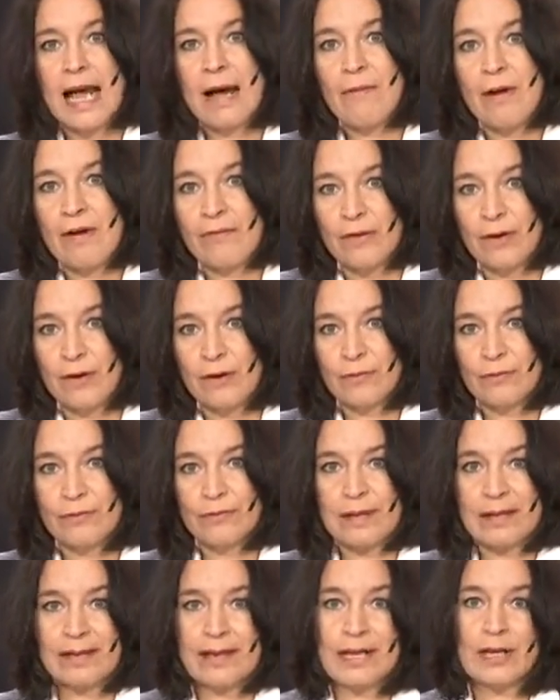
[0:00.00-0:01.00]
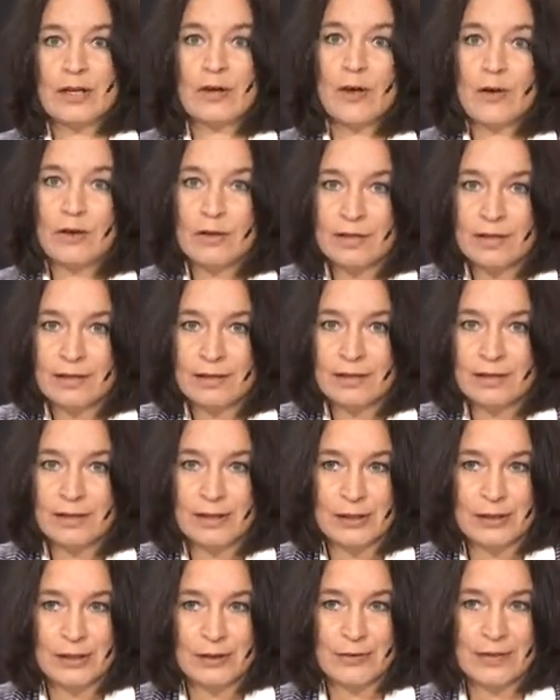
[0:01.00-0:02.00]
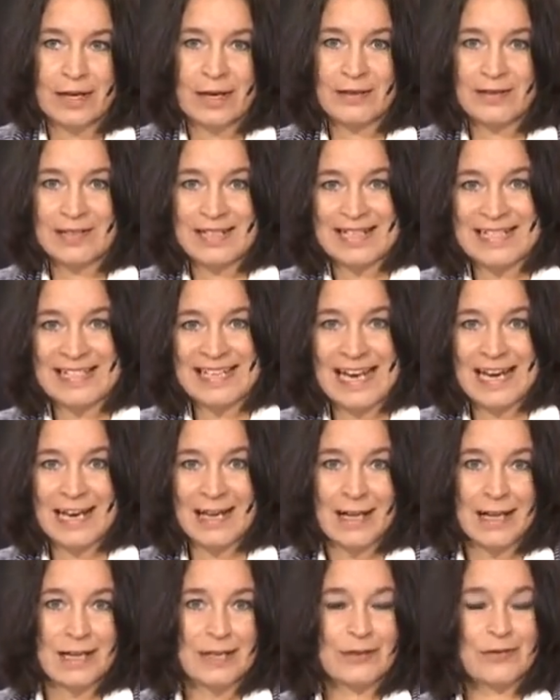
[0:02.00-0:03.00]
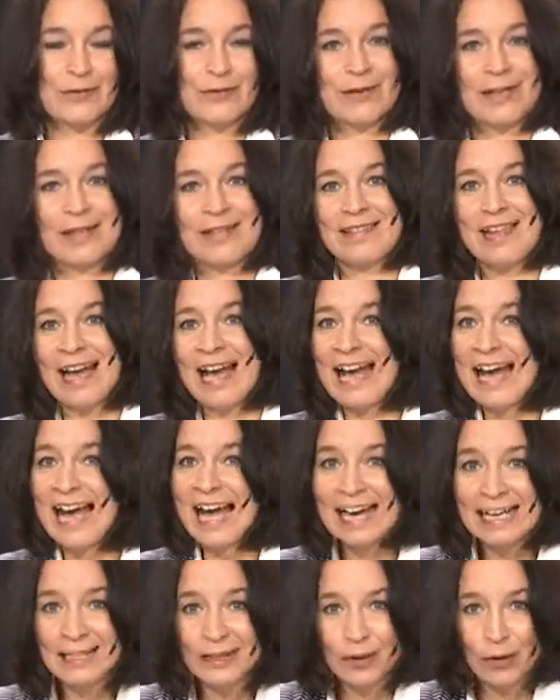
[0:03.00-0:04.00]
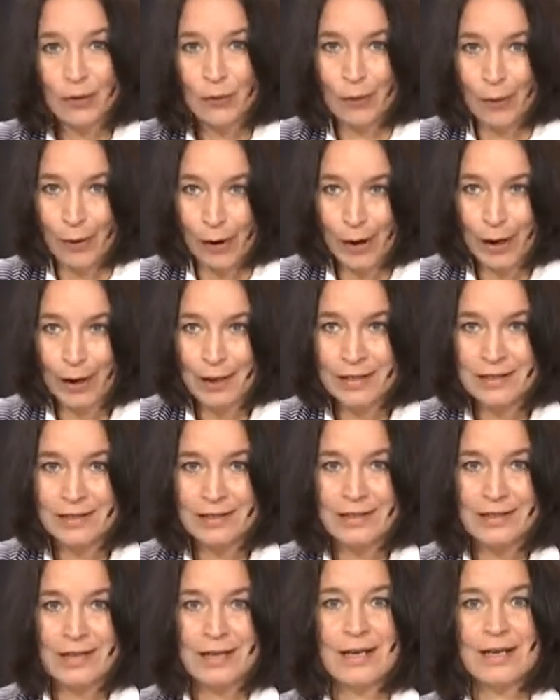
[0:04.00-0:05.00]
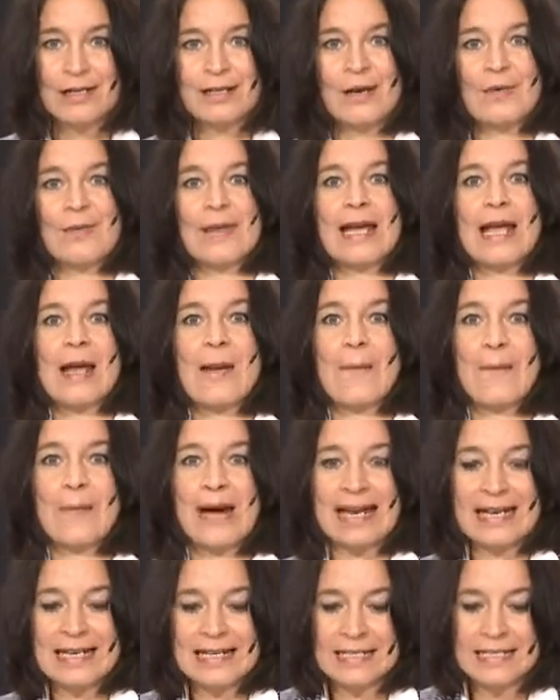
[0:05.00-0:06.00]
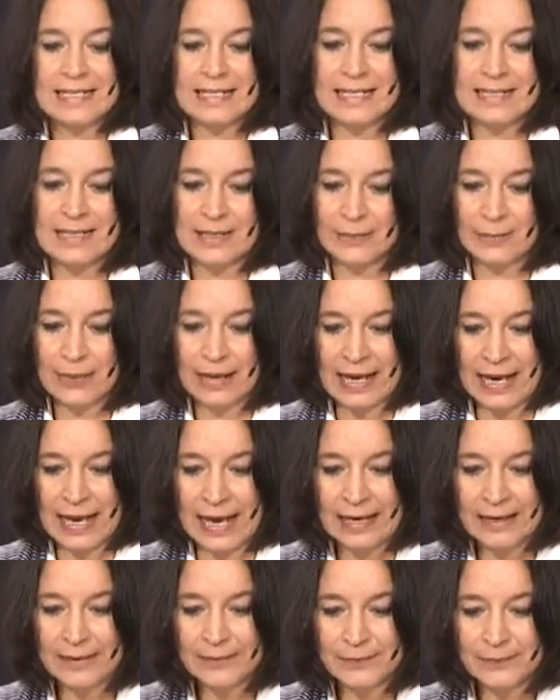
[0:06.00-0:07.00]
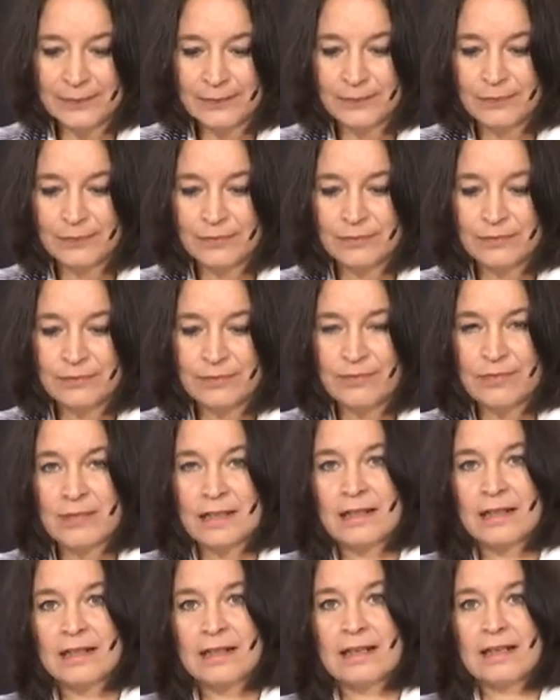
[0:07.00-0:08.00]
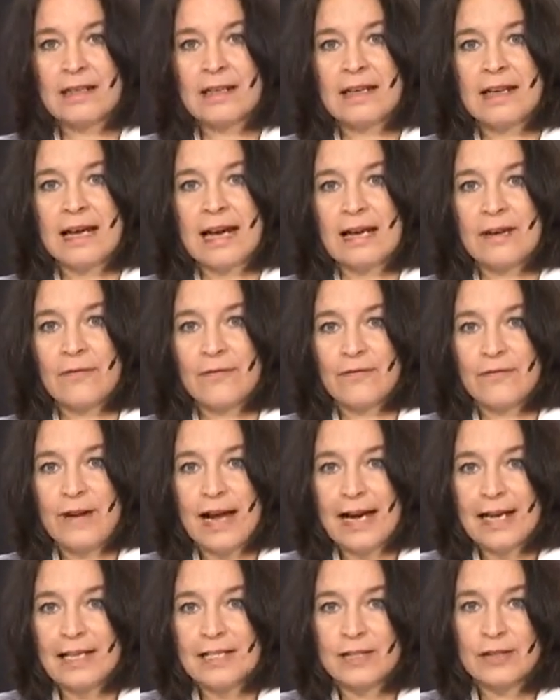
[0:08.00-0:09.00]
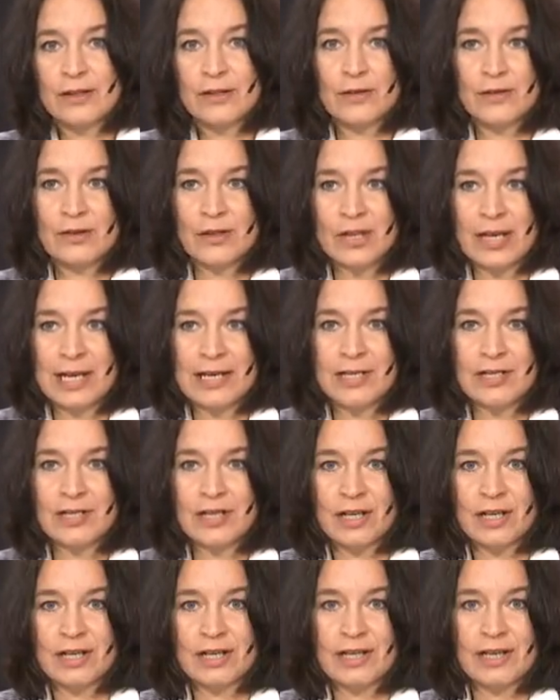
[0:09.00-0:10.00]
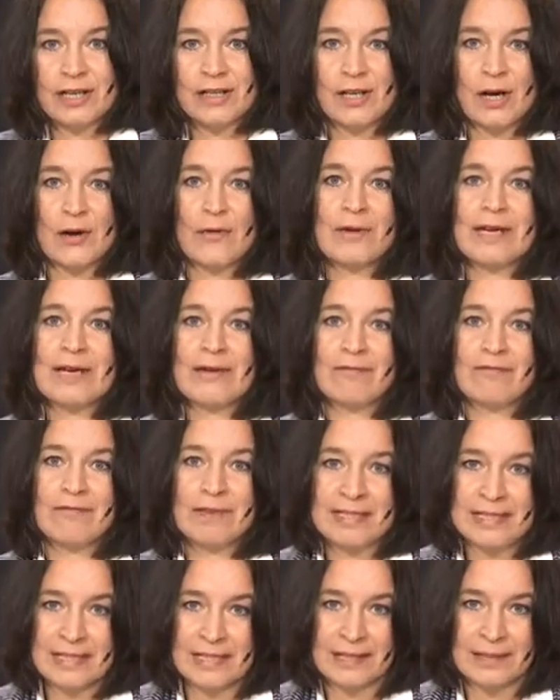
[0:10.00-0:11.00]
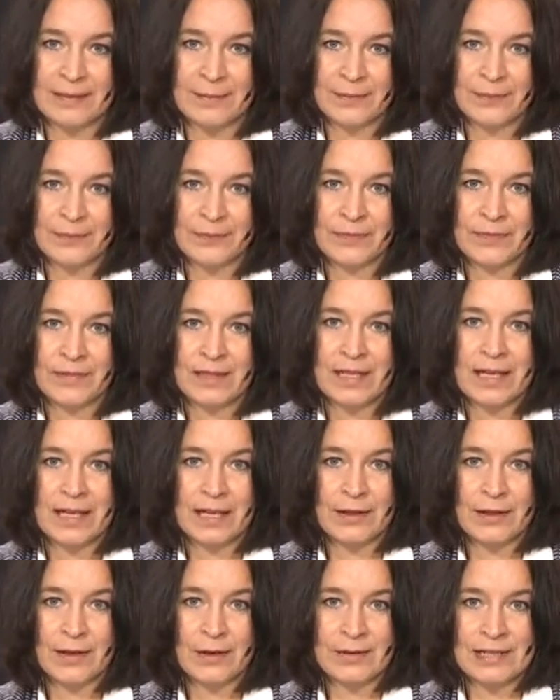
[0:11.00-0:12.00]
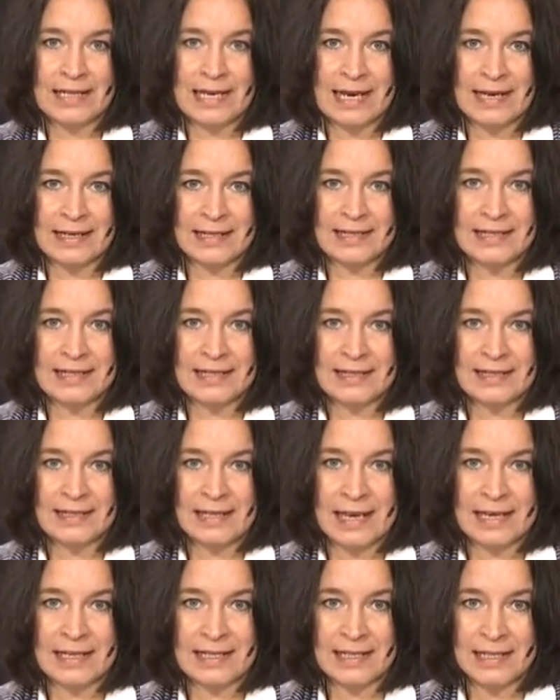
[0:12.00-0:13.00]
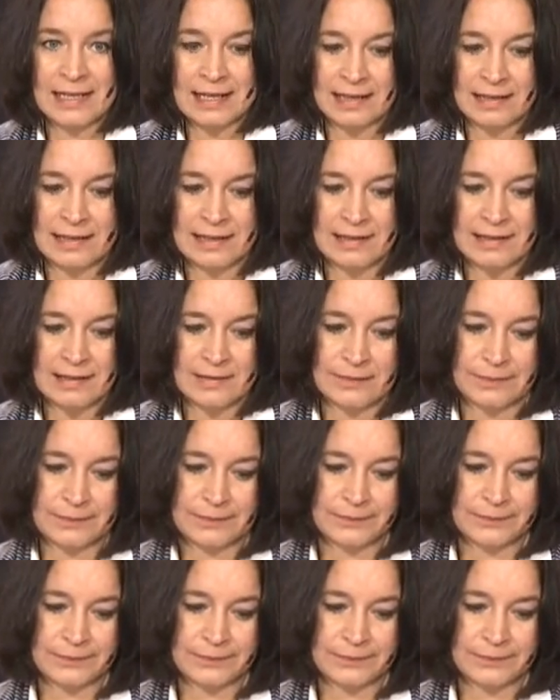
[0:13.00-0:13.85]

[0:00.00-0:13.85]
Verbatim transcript: However, when they got to 2010, they saw that that had not worked, so they abandoned the plan and in fact, congestion has only risen in those last 10 years.